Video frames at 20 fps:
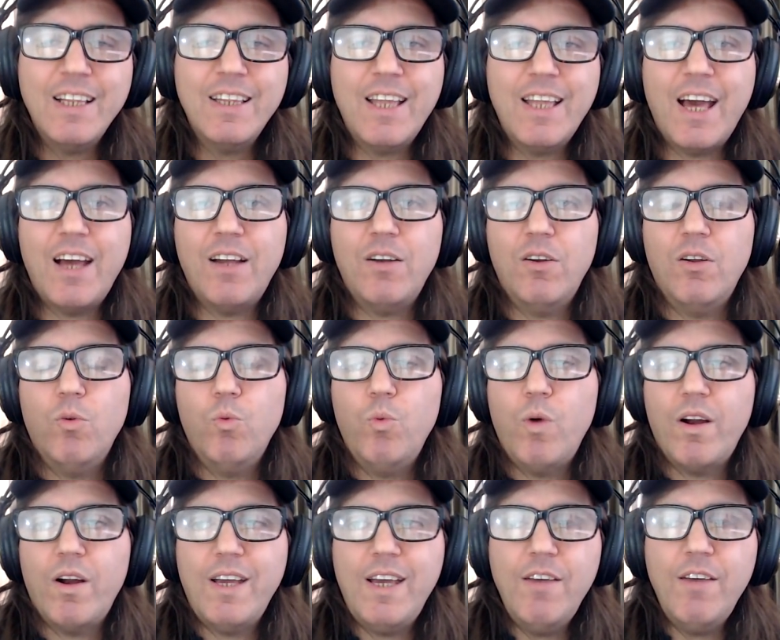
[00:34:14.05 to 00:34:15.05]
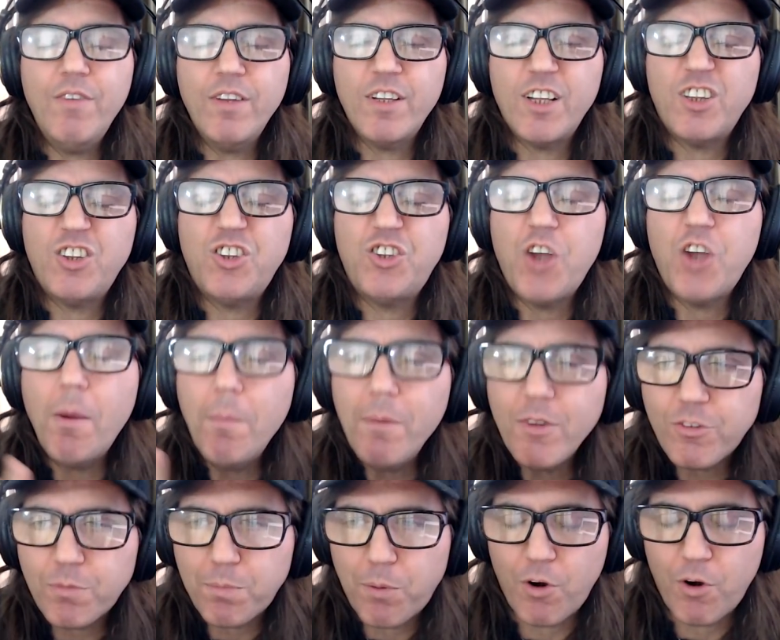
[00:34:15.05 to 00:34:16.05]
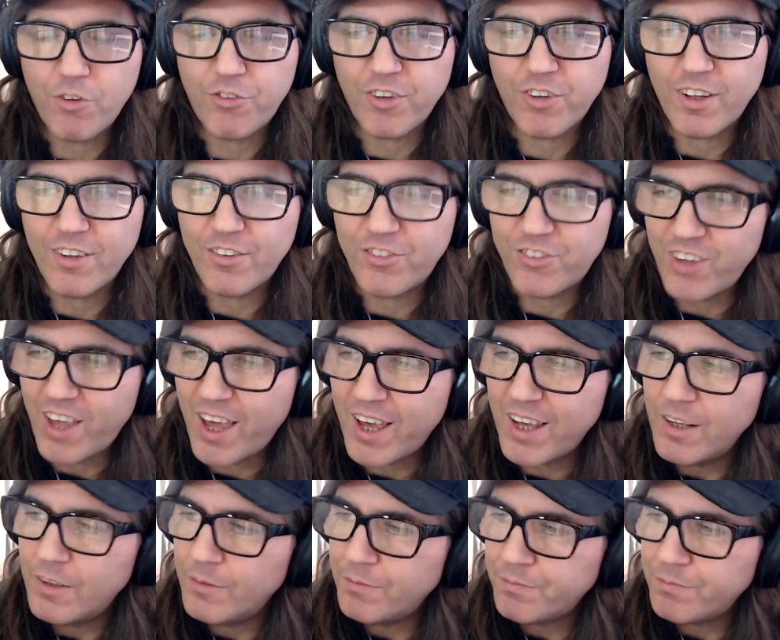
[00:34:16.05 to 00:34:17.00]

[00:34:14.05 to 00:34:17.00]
that where even the dumbest person can say,